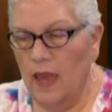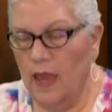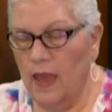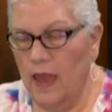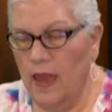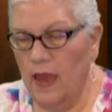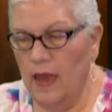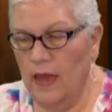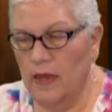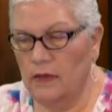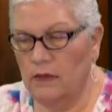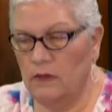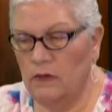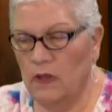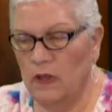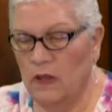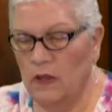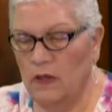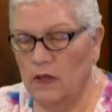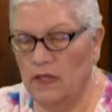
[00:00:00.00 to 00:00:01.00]
And
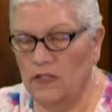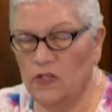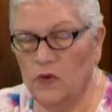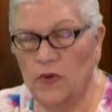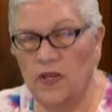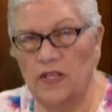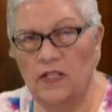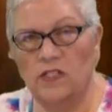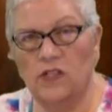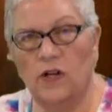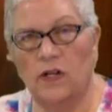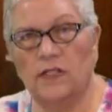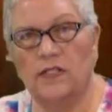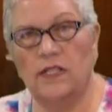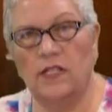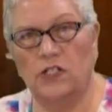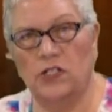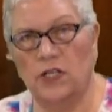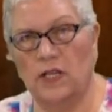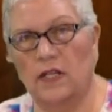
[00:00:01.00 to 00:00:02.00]
so he started
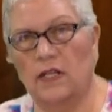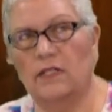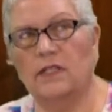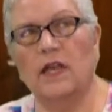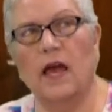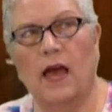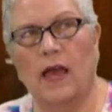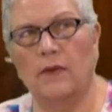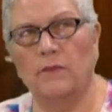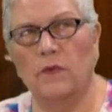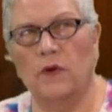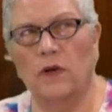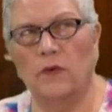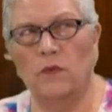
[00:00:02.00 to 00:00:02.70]
teaching at a time when